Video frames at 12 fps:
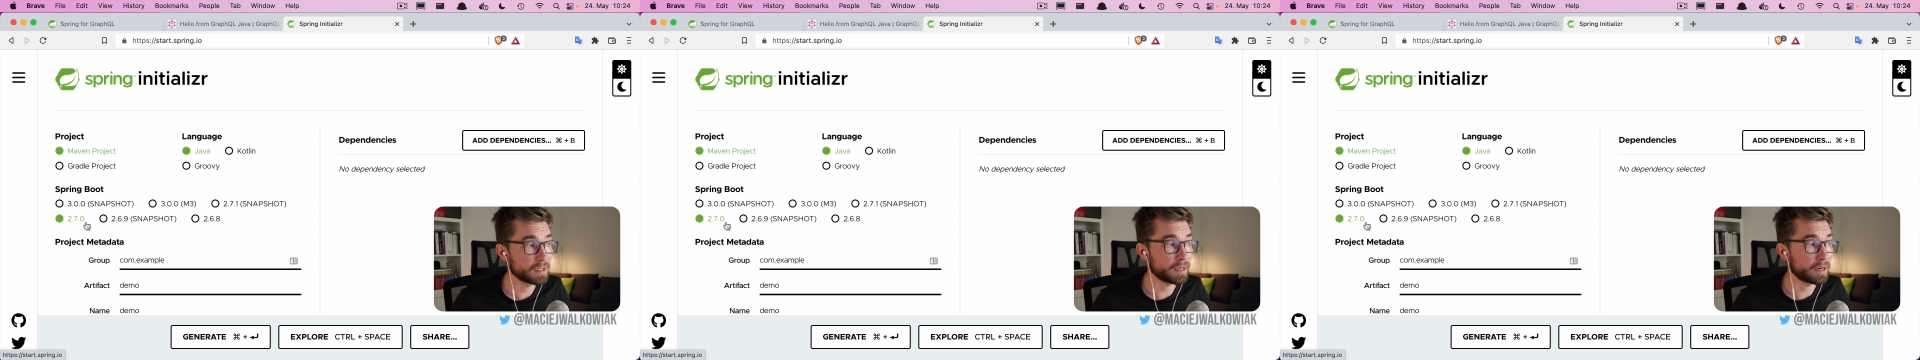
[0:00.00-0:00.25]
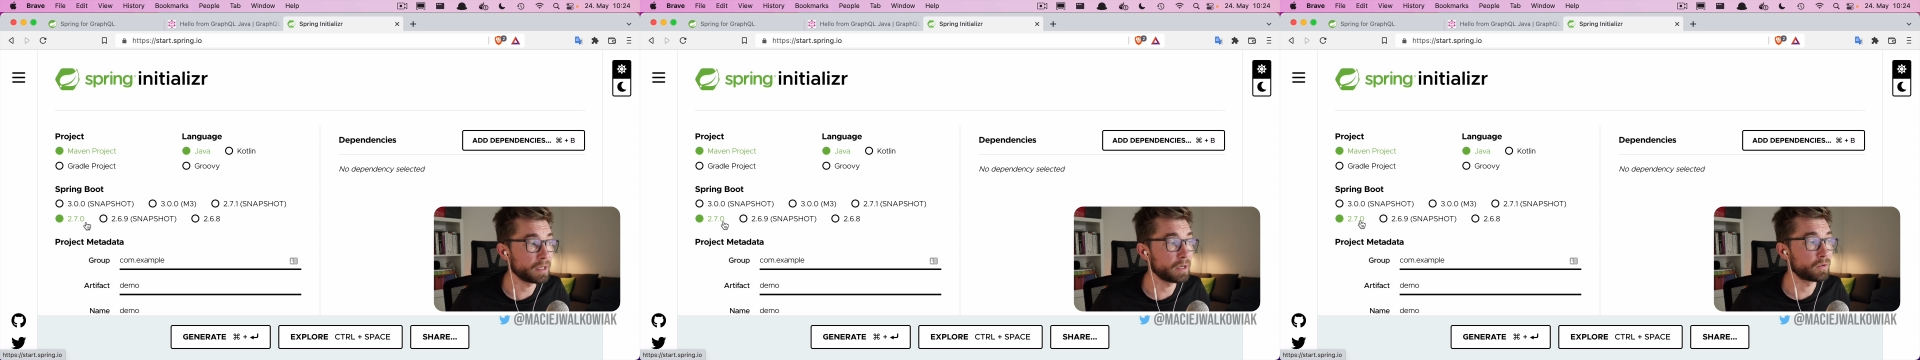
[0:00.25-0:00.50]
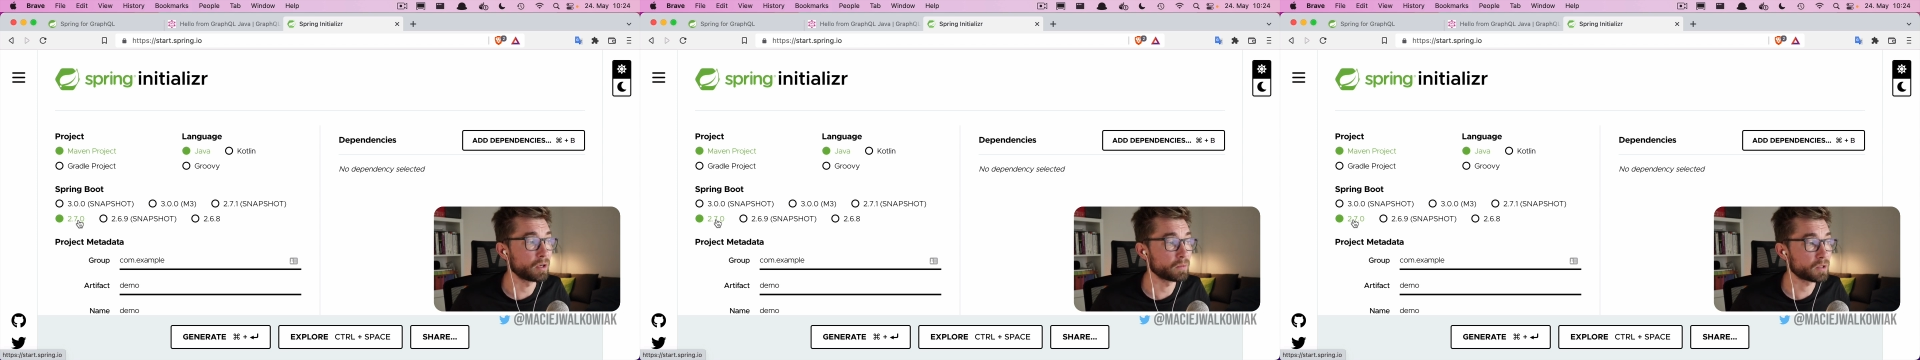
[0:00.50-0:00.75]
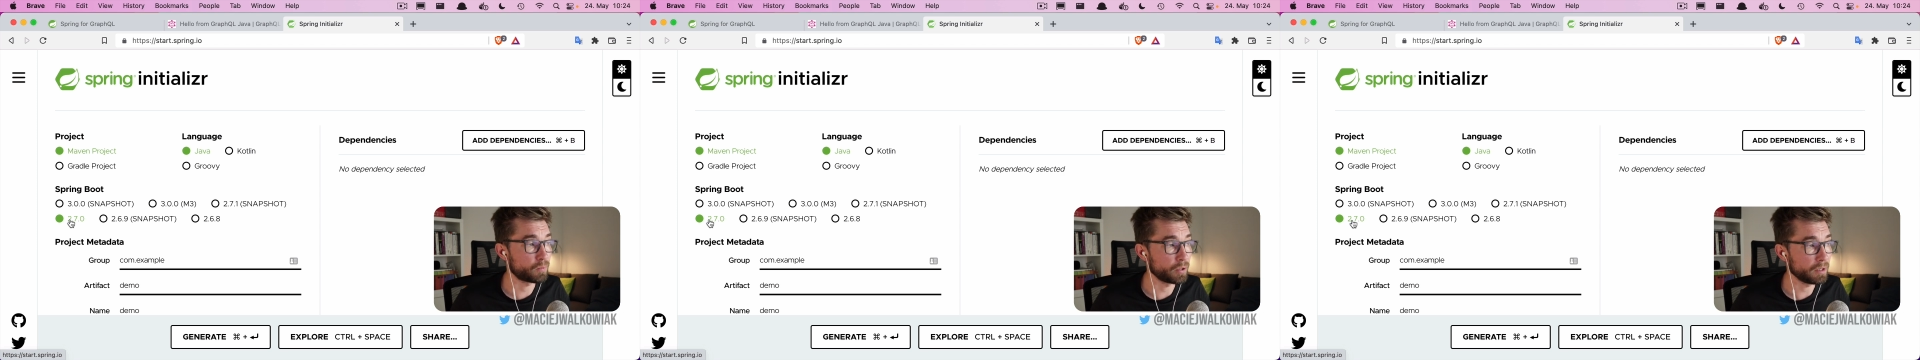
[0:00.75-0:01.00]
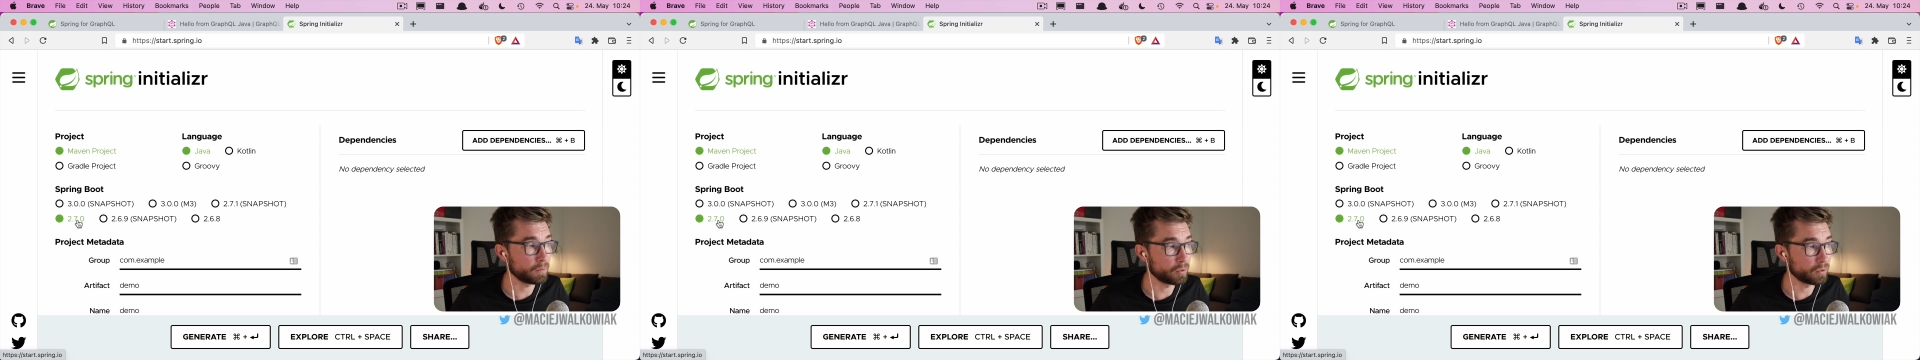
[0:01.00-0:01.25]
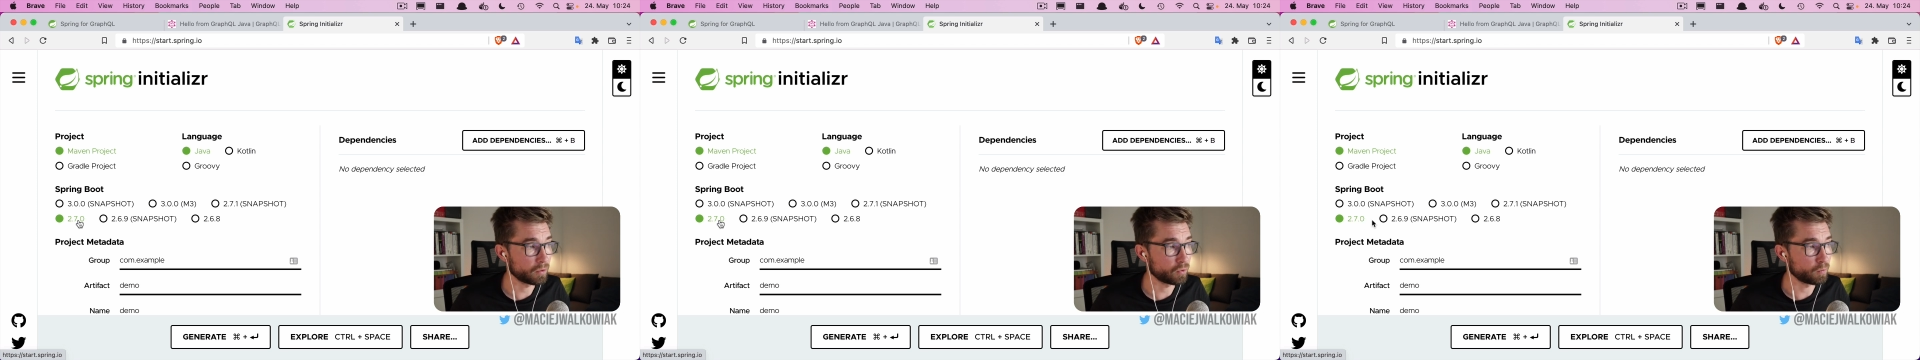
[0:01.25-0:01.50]
starting from Spring
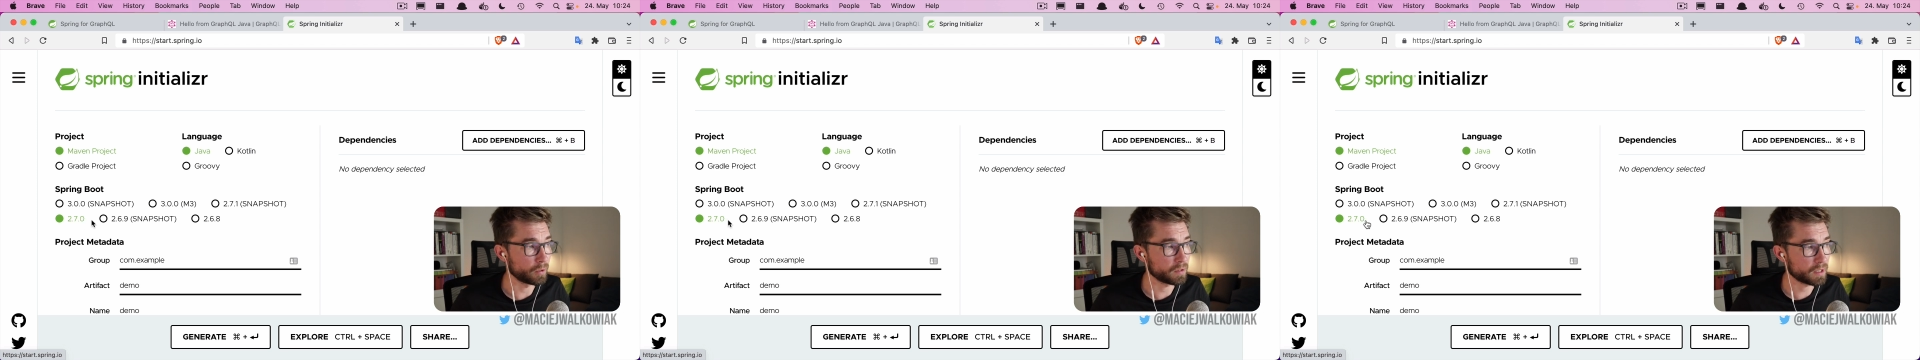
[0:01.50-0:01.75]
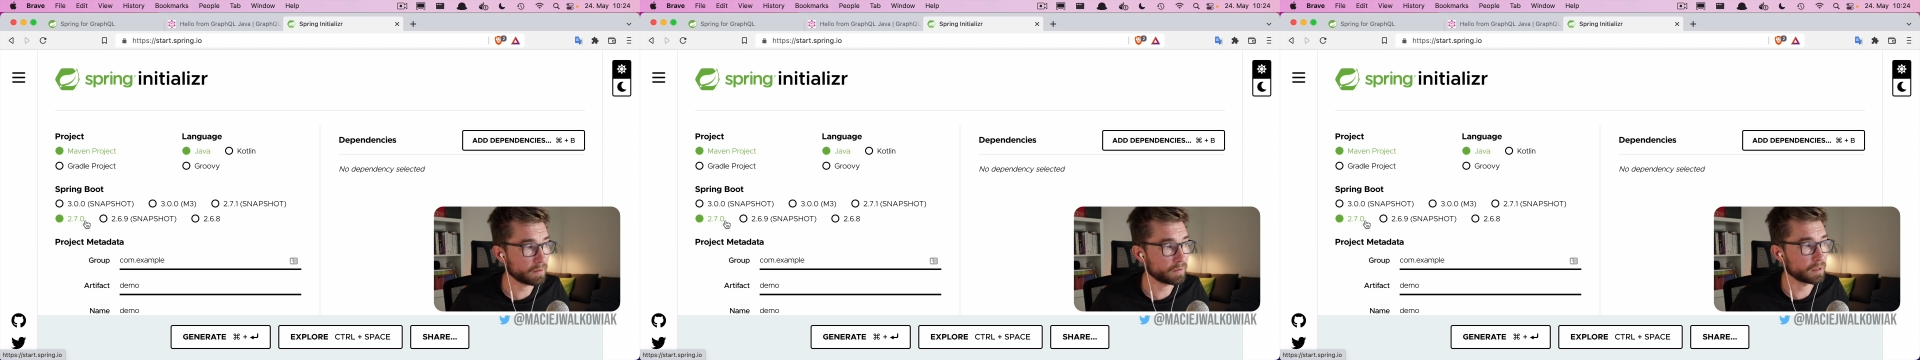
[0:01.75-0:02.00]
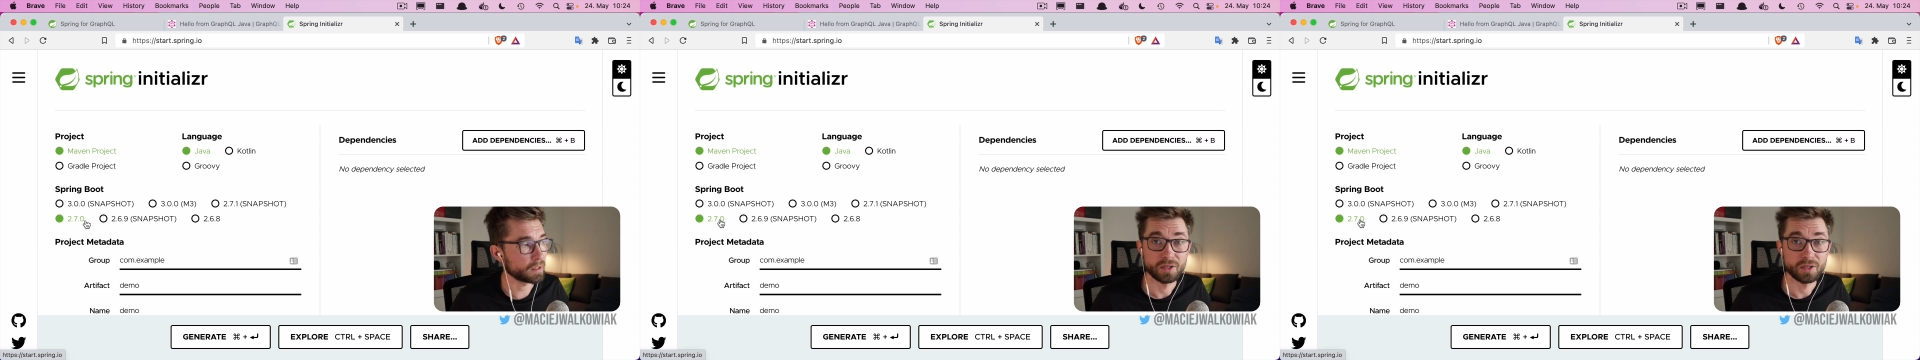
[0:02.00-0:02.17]
Boot two point seven.